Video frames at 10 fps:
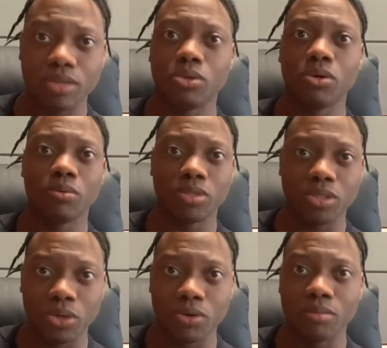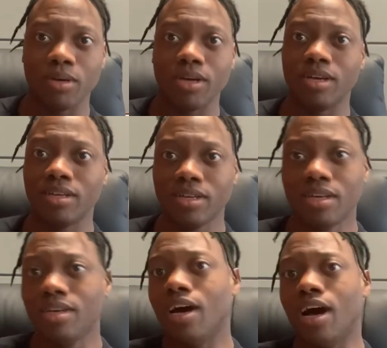Tokyo Stash and Spade,
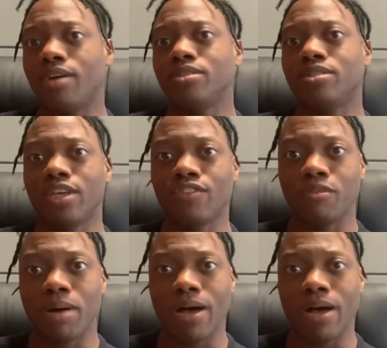DJ L-Spade, and